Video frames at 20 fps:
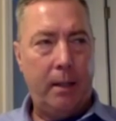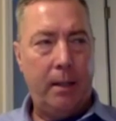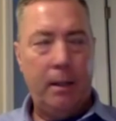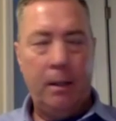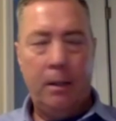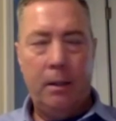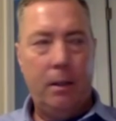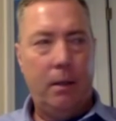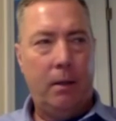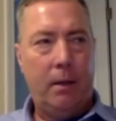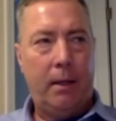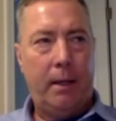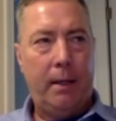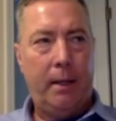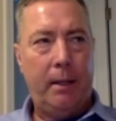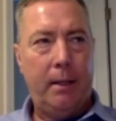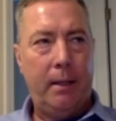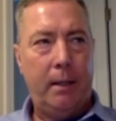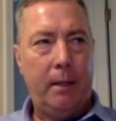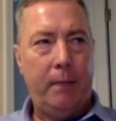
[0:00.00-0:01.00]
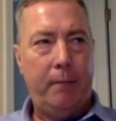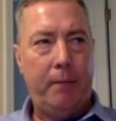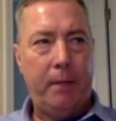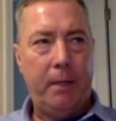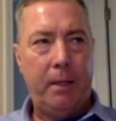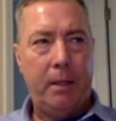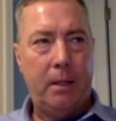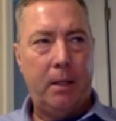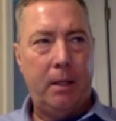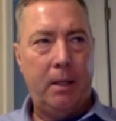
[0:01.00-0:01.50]
I no, I I
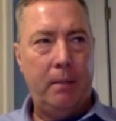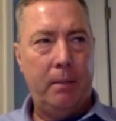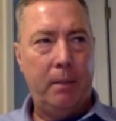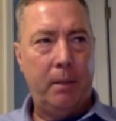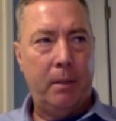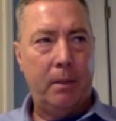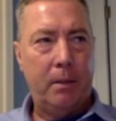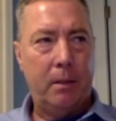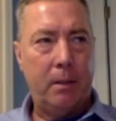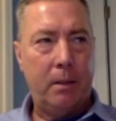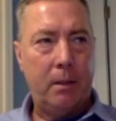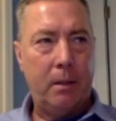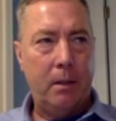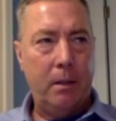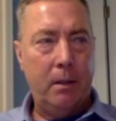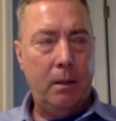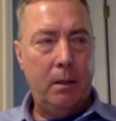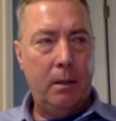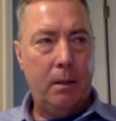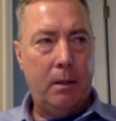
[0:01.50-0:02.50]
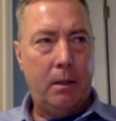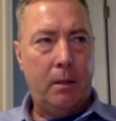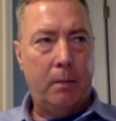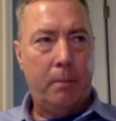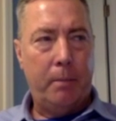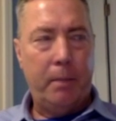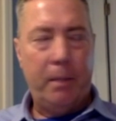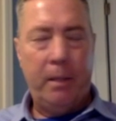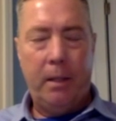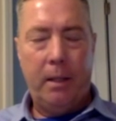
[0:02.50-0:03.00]
forget the name of the the
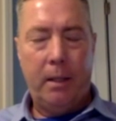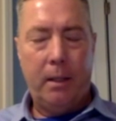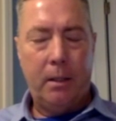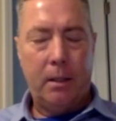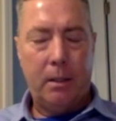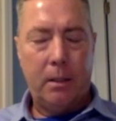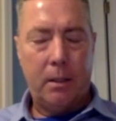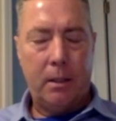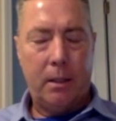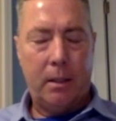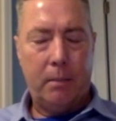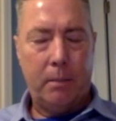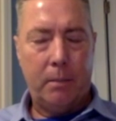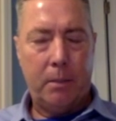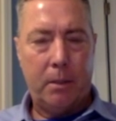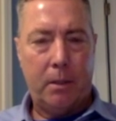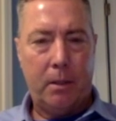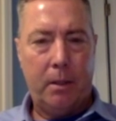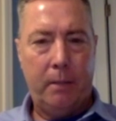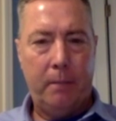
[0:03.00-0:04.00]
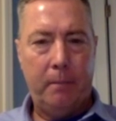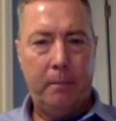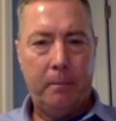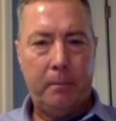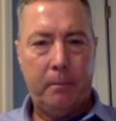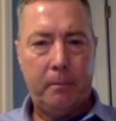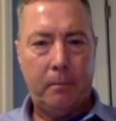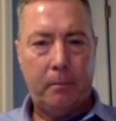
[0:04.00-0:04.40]
company that does that. I'm sorry.